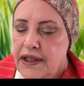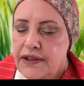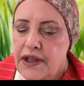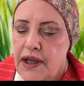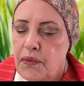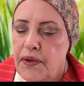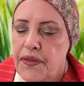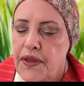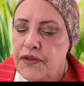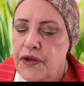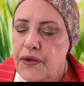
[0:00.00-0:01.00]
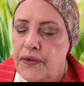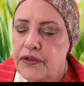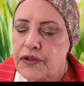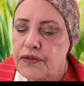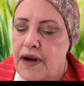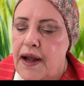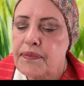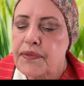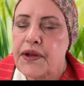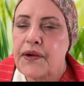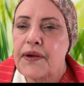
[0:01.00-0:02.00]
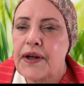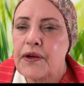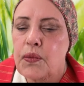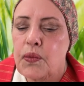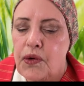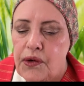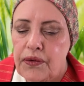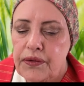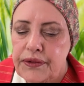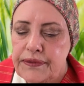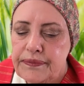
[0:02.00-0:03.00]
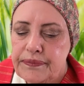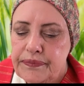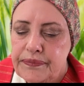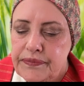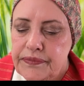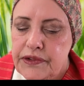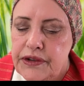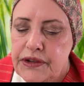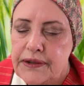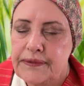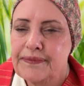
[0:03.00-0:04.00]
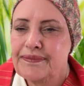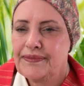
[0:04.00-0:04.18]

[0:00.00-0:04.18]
yet within you is wrapped the greater world. So